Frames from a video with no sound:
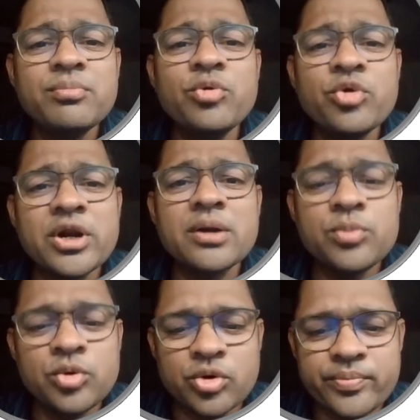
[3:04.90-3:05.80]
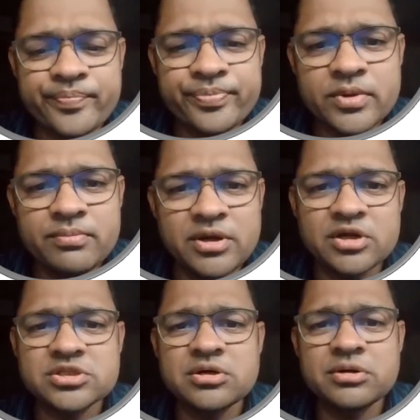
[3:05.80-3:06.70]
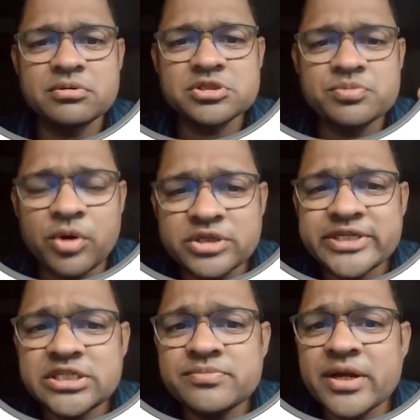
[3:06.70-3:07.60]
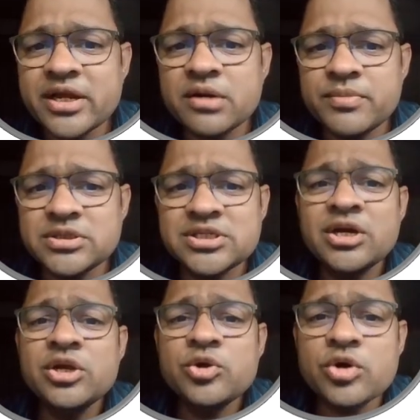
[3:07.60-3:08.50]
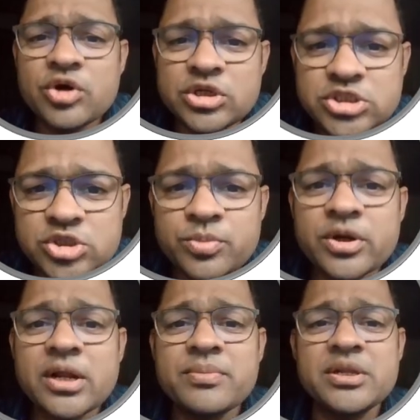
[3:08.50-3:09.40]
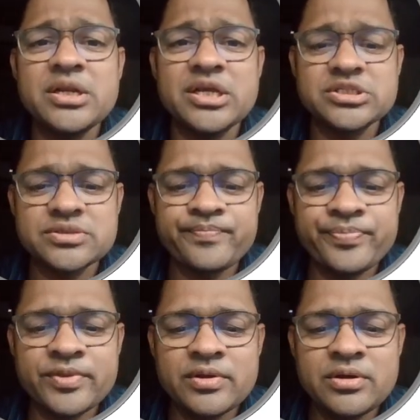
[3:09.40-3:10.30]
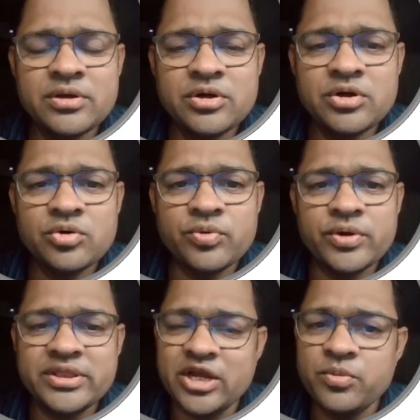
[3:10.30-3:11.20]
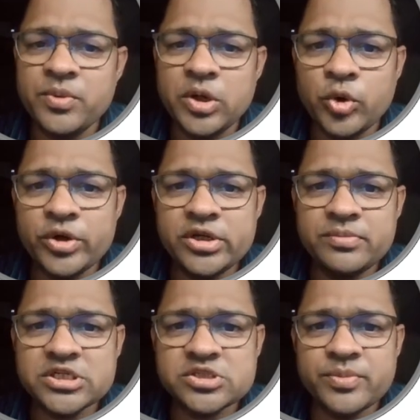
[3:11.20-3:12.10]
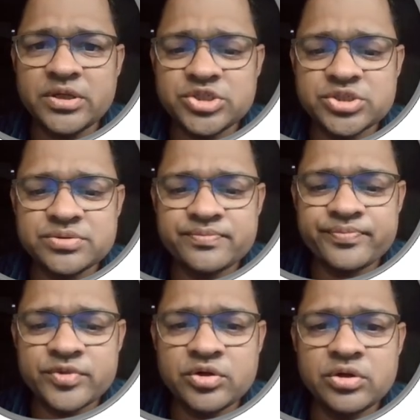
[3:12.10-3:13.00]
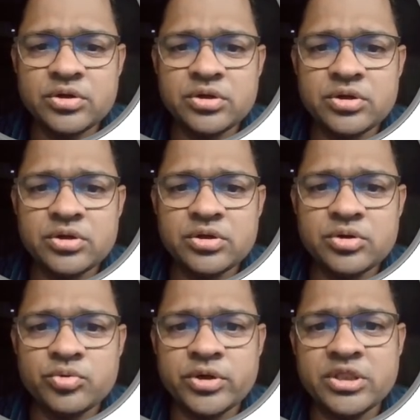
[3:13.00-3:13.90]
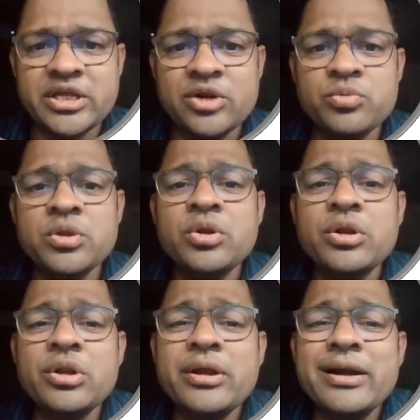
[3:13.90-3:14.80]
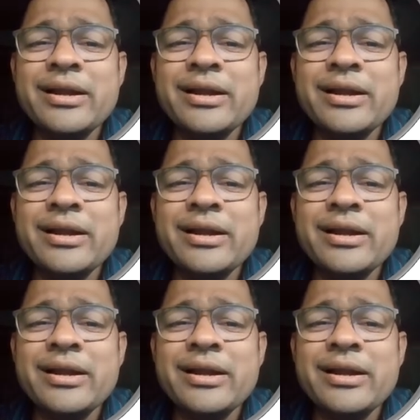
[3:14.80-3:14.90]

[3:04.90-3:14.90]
more and more, because small size market means your consumer are very less. When there will be low investment, when there will be